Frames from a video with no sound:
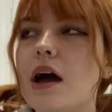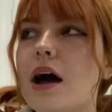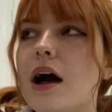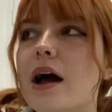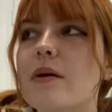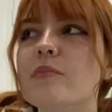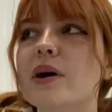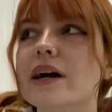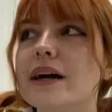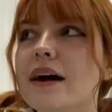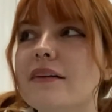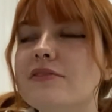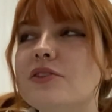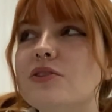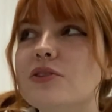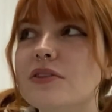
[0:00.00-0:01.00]
I might have
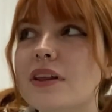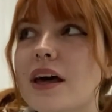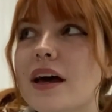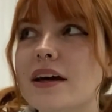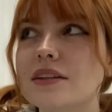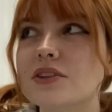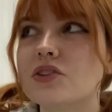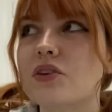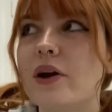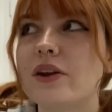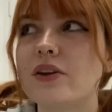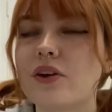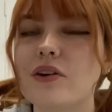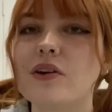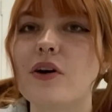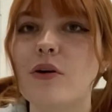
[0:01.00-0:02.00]
to do that so I
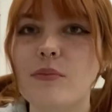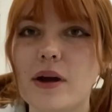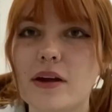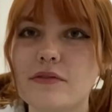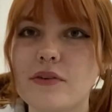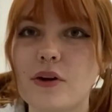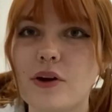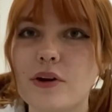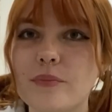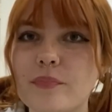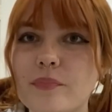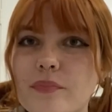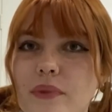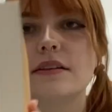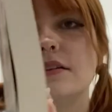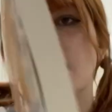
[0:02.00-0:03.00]
don't go on my phone.
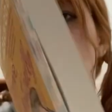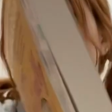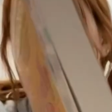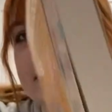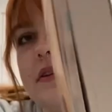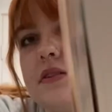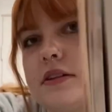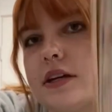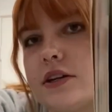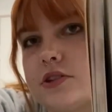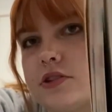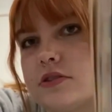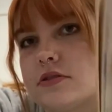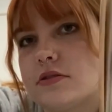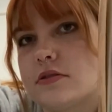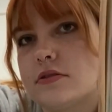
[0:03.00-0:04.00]
Look at my
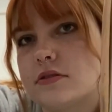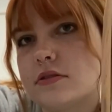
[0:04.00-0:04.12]
annotations.